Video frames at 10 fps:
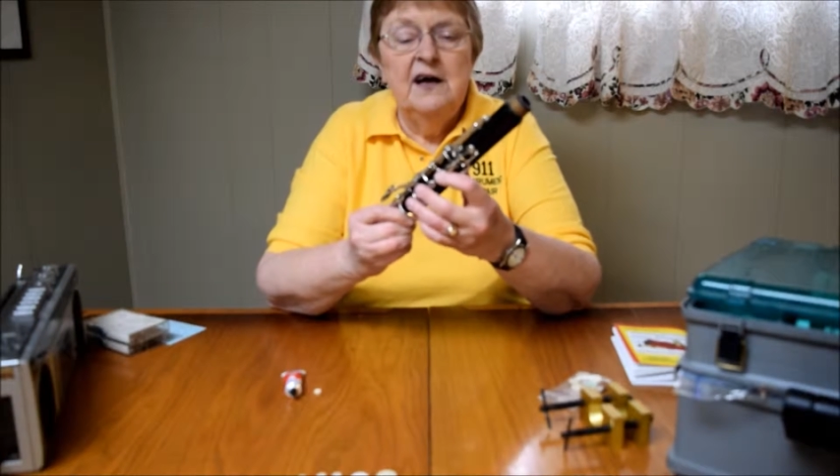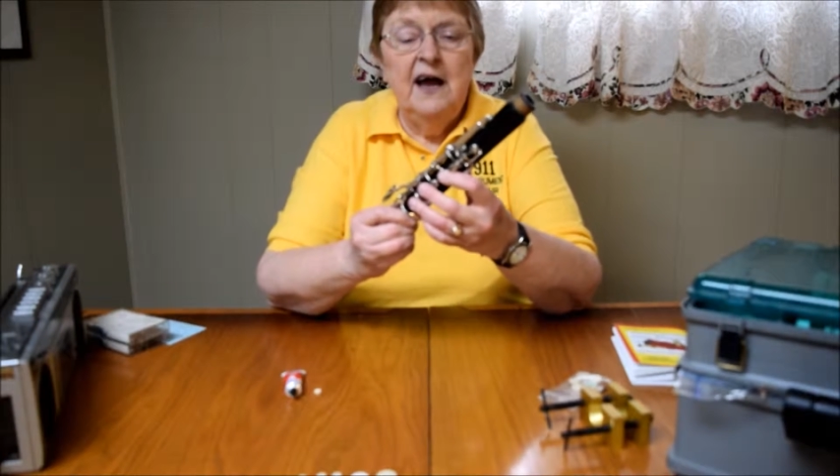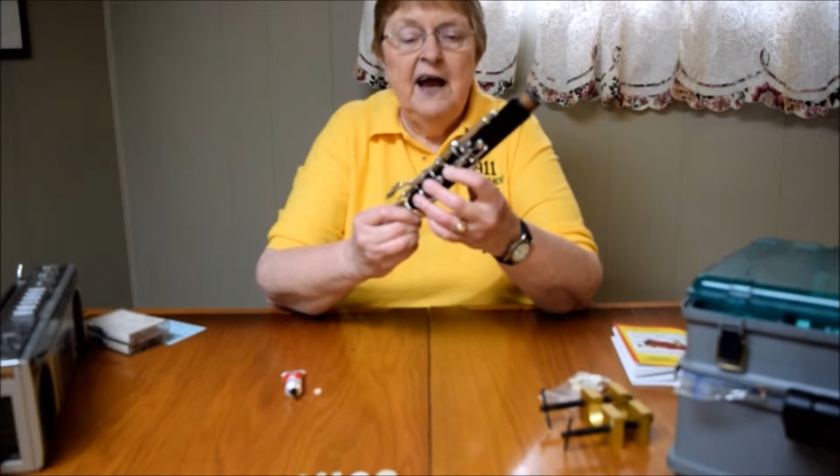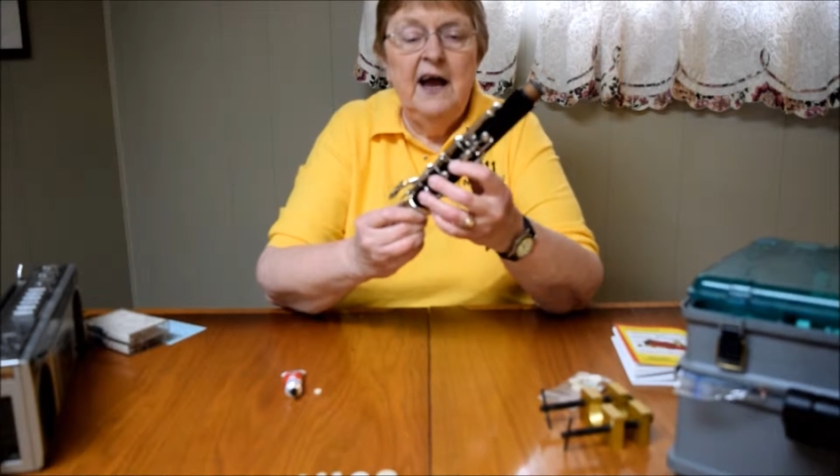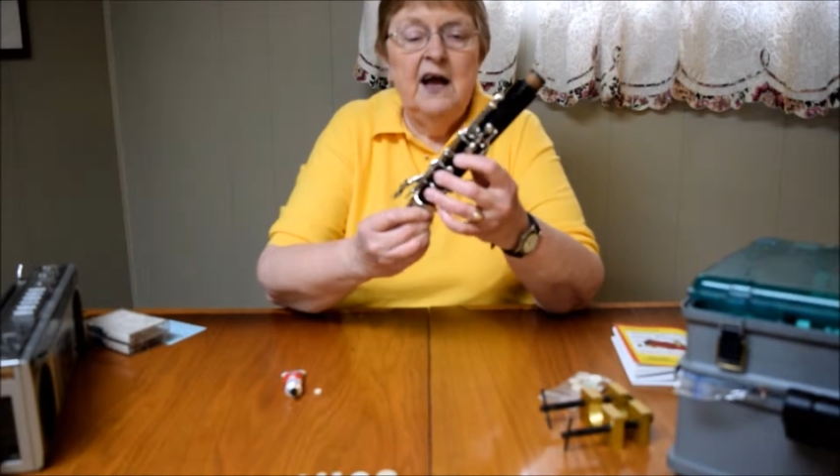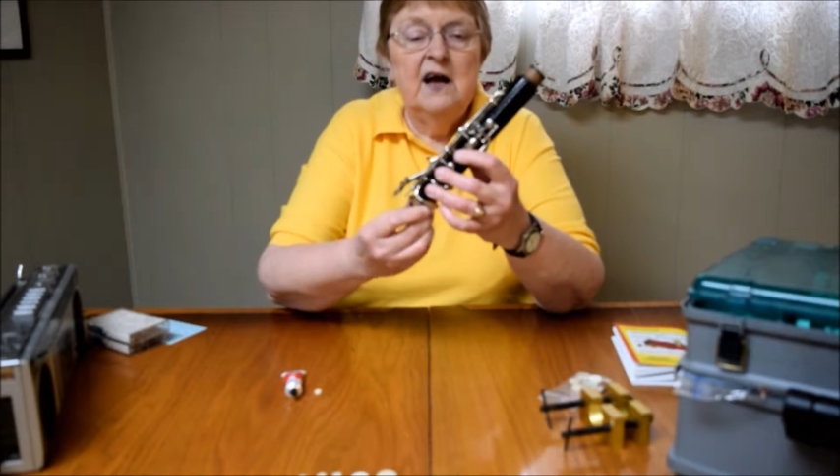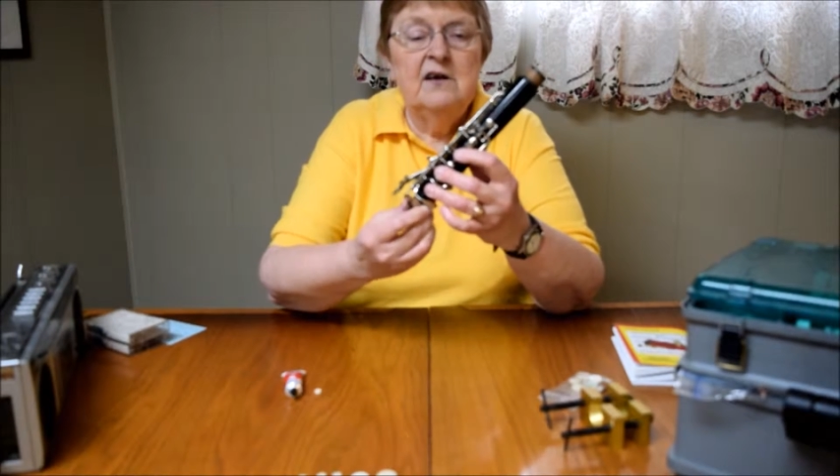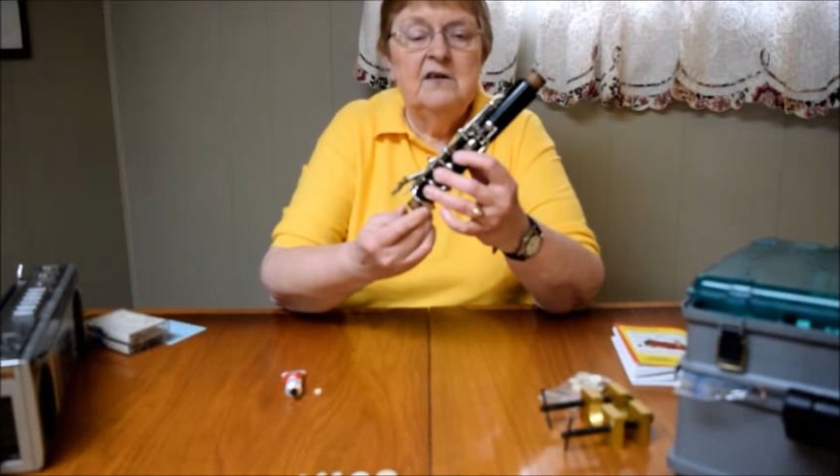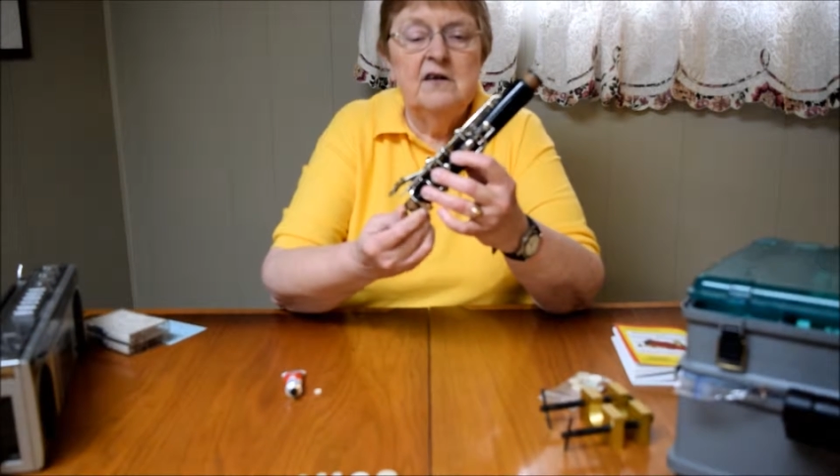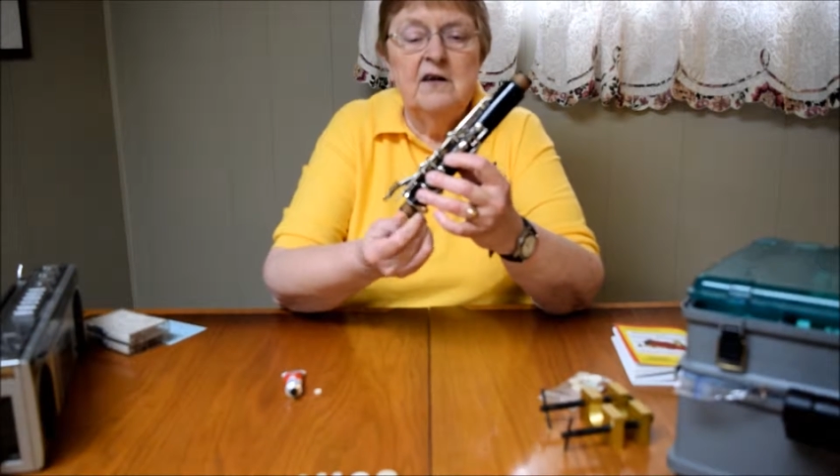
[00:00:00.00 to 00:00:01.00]

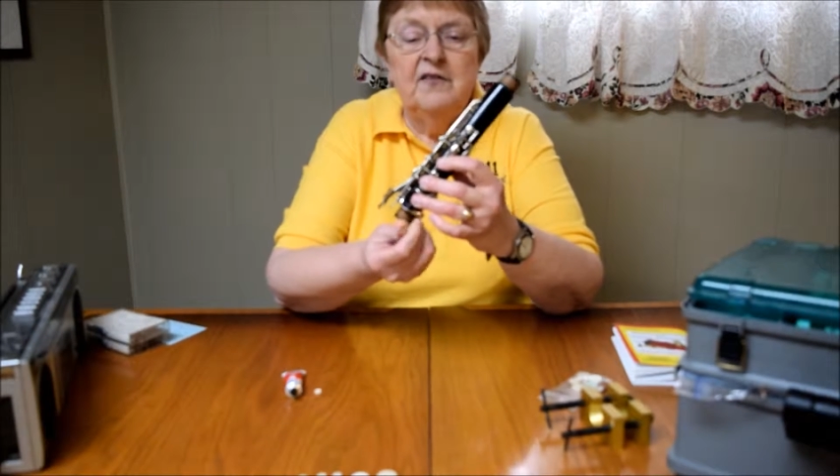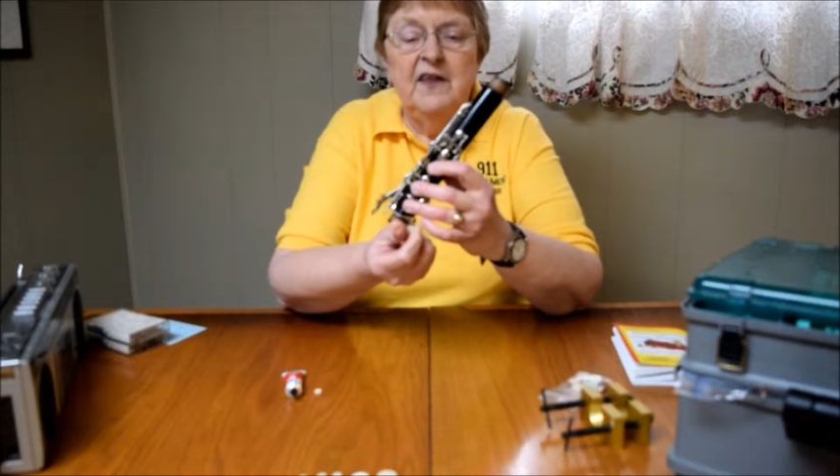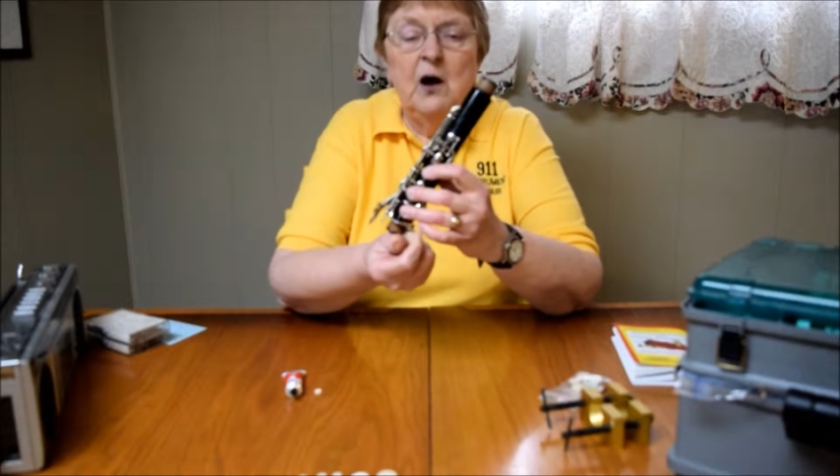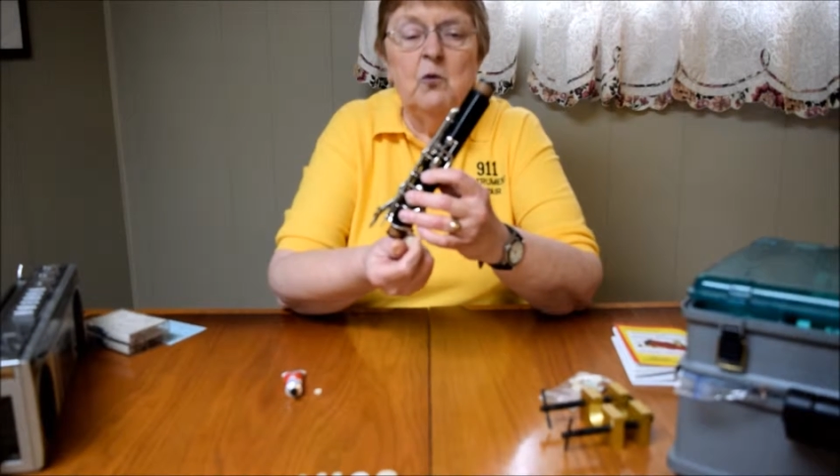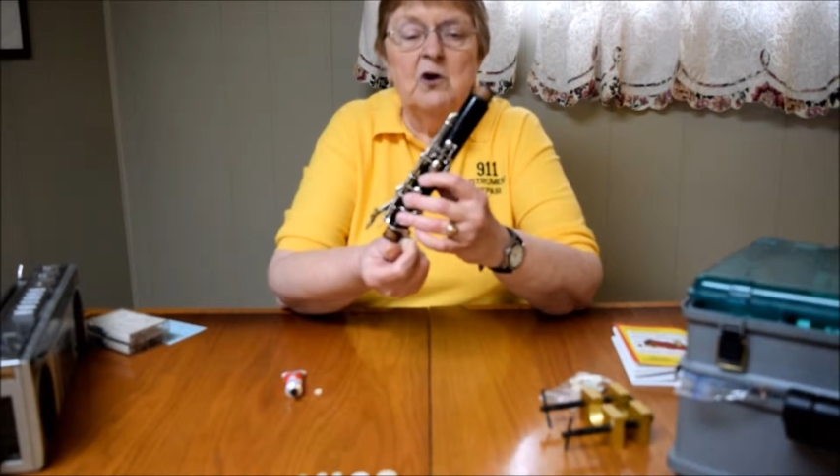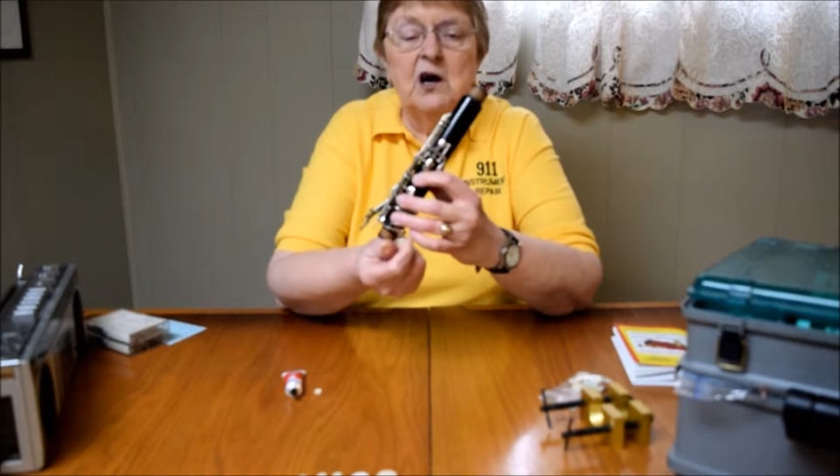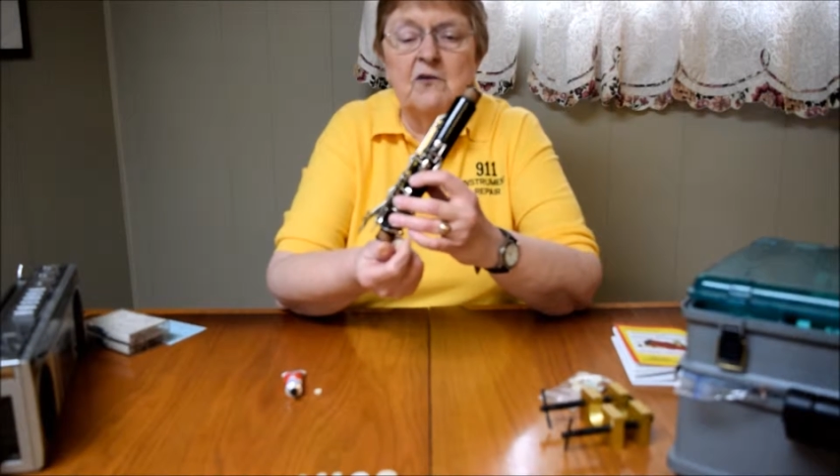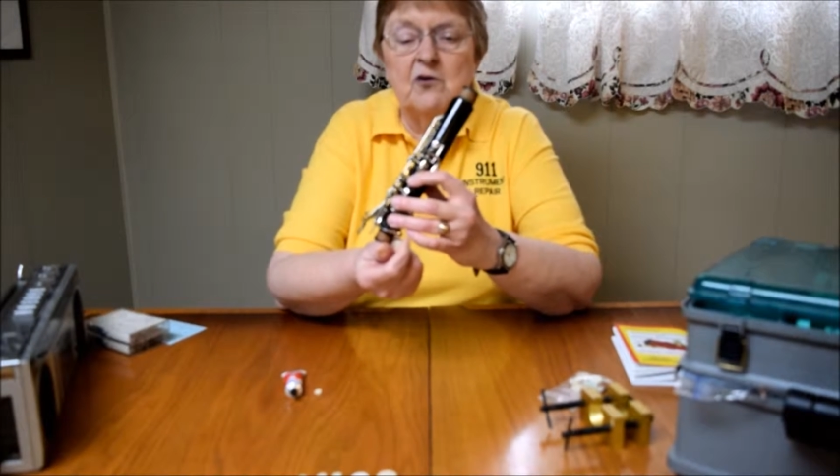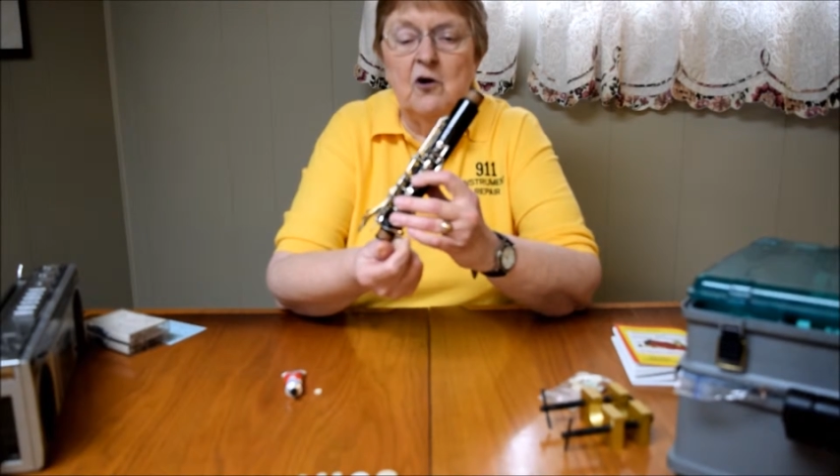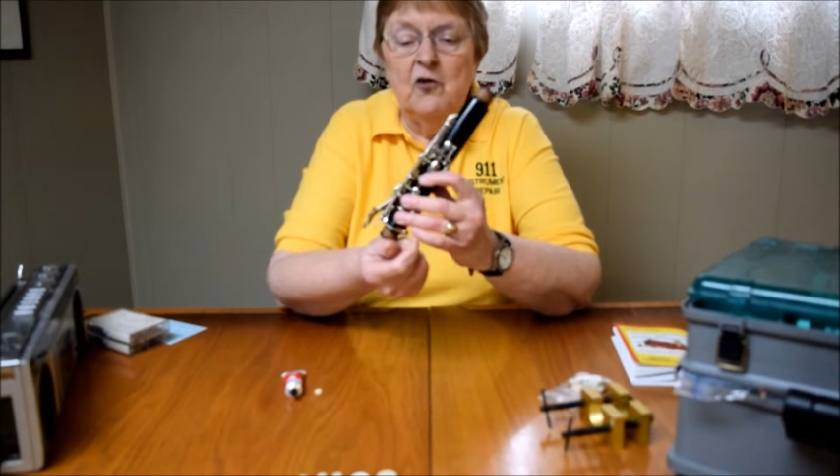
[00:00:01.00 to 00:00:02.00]
and that will
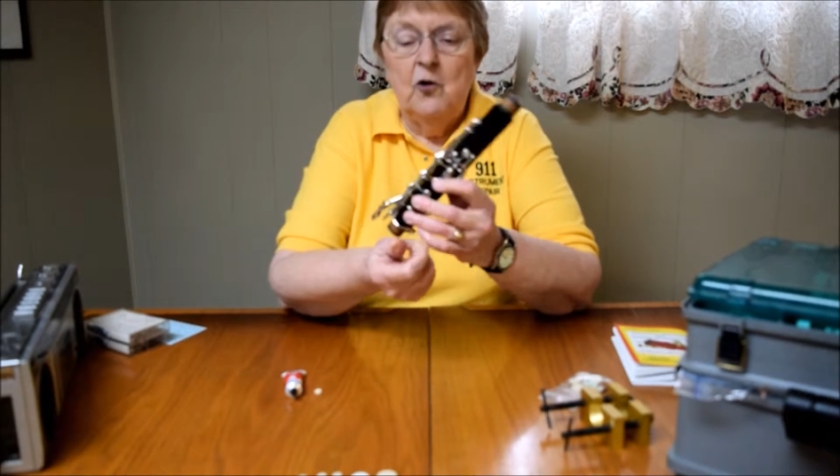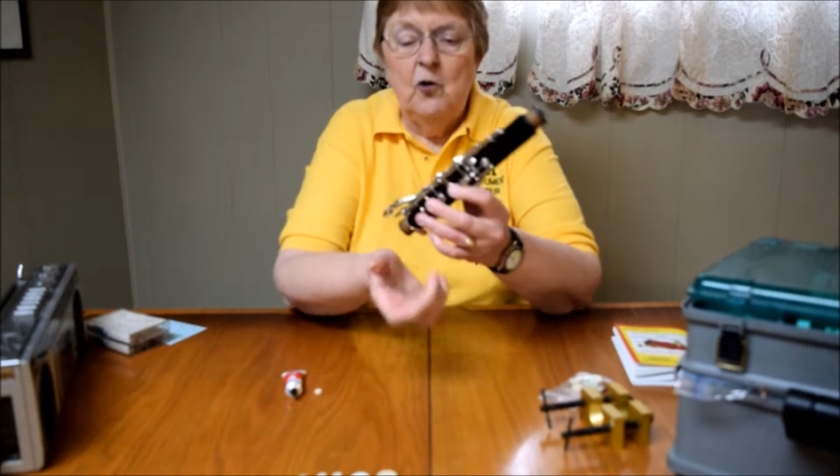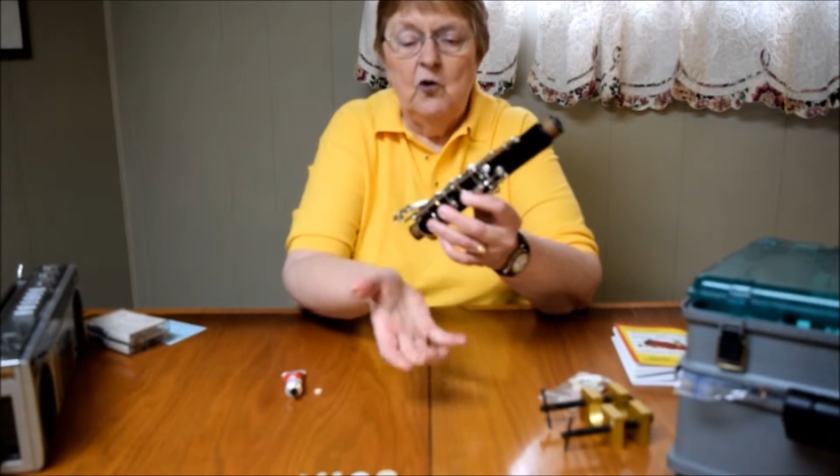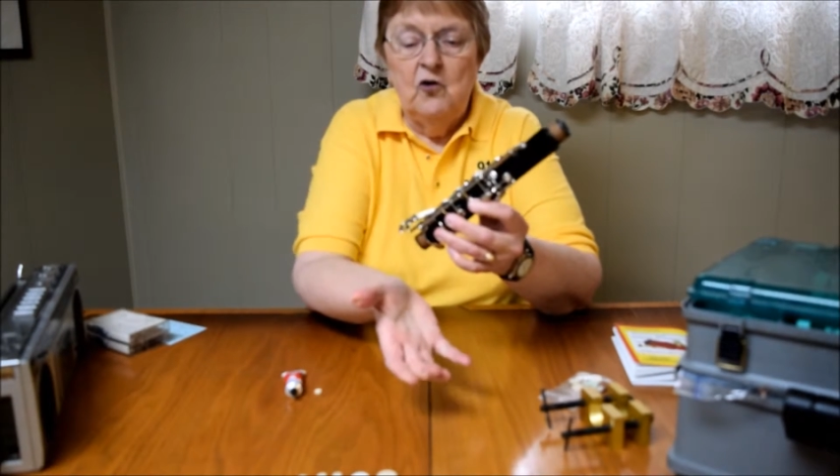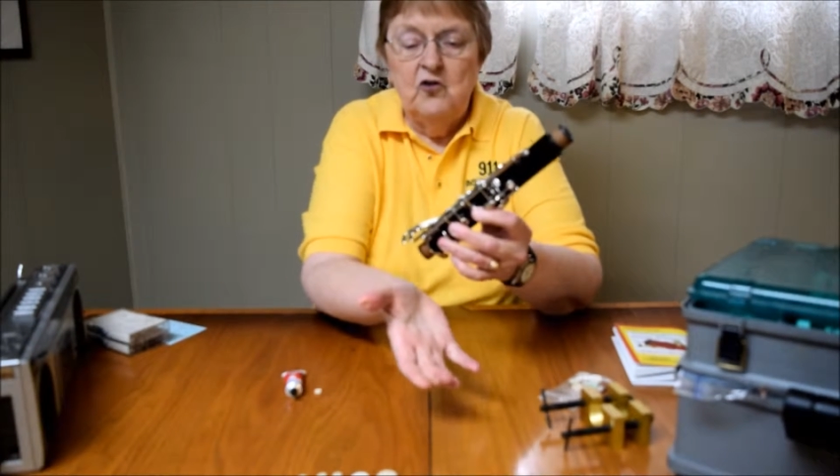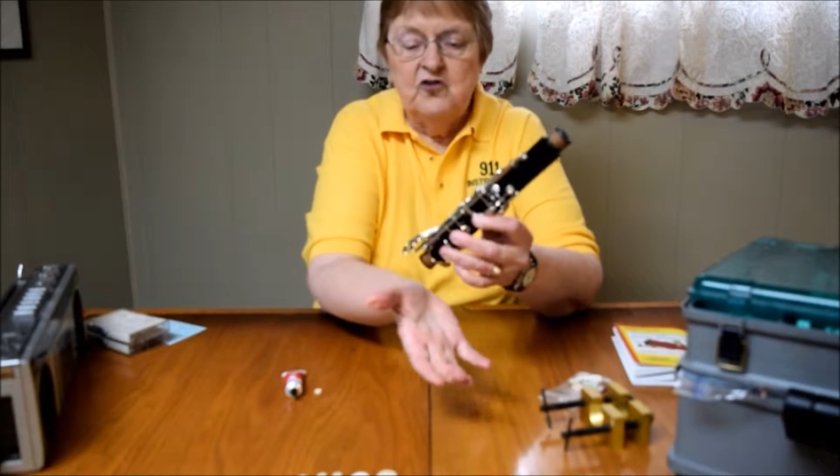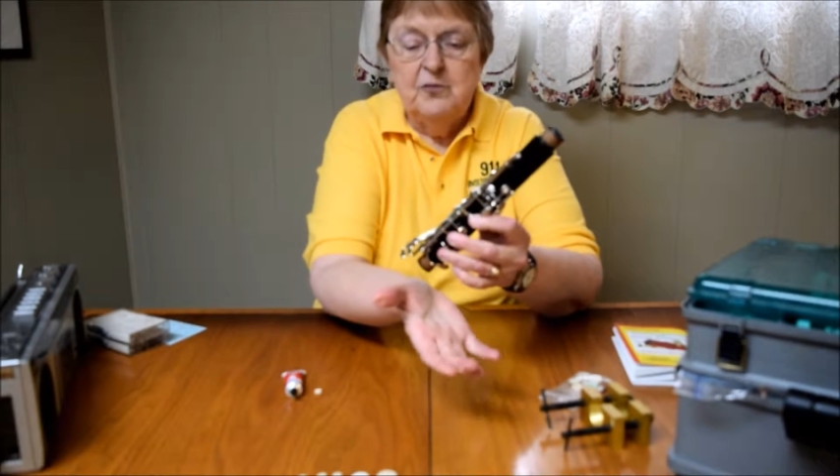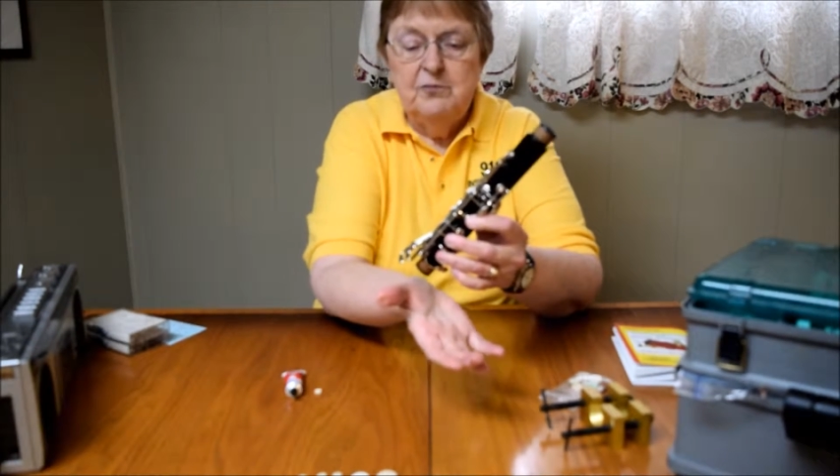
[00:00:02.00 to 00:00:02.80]
cover all the holes,